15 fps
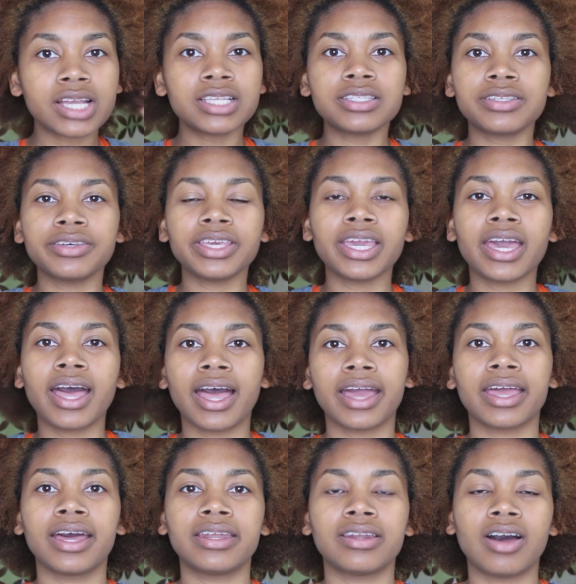So yeah,
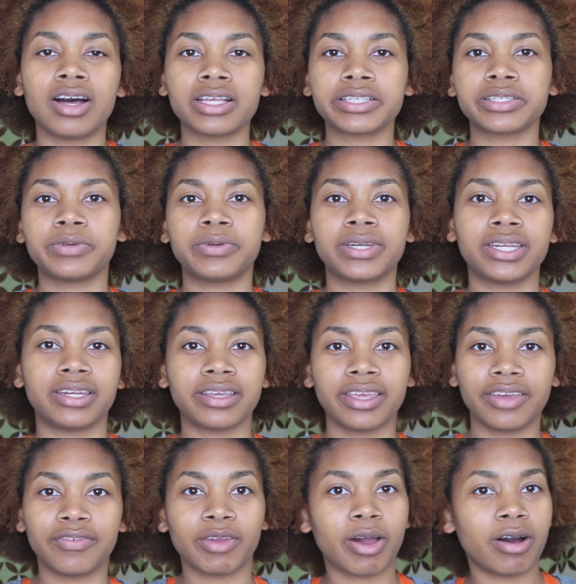I kind of also wanted to
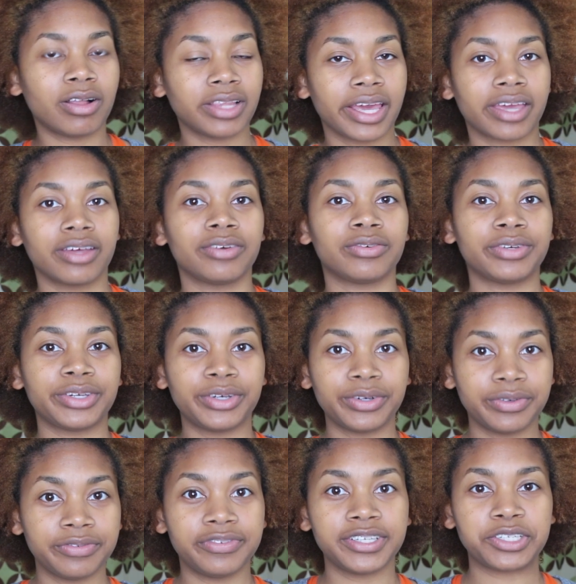give y'all like a
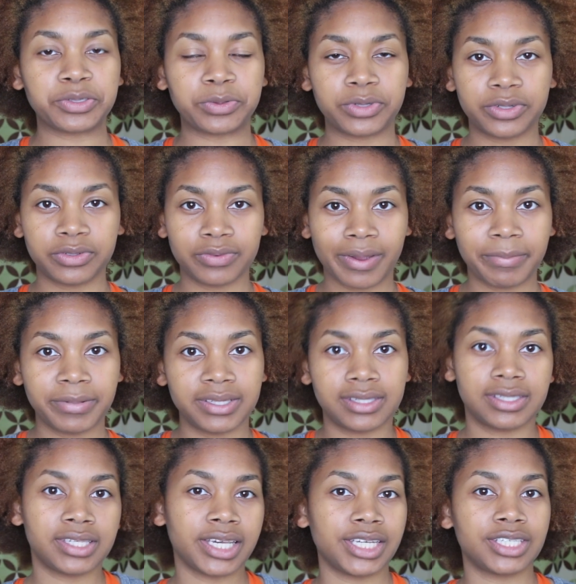real visual
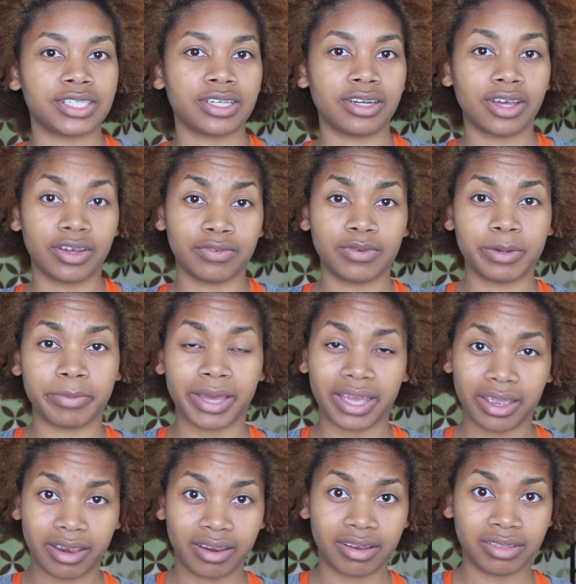representation of what my
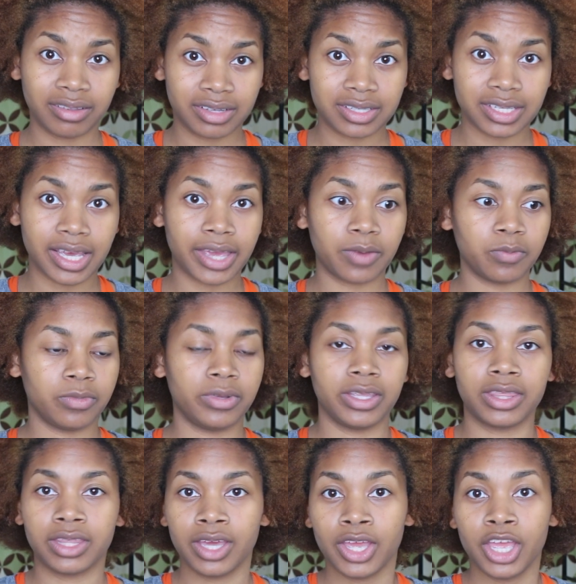hair looks like
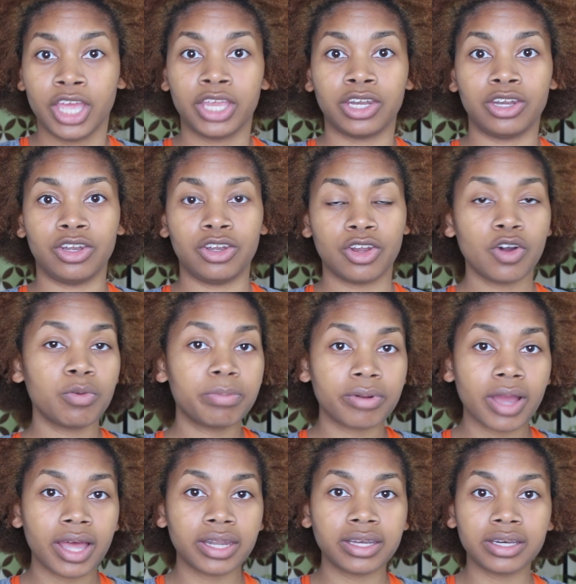with no
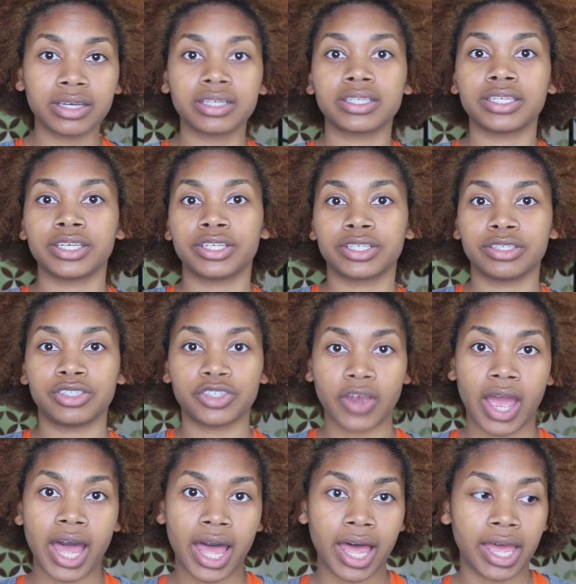product,
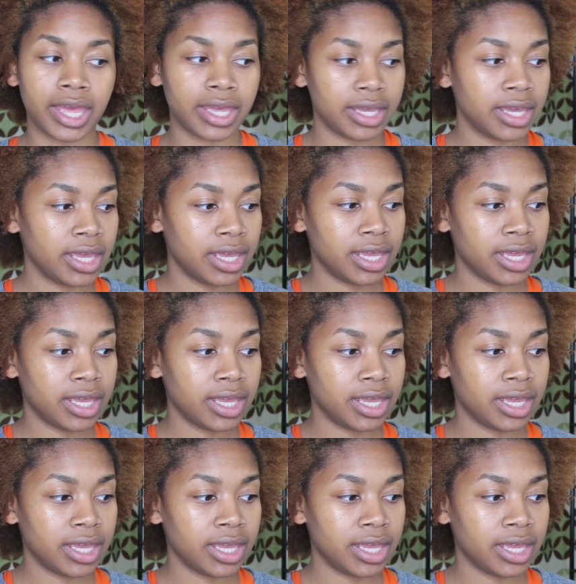dry.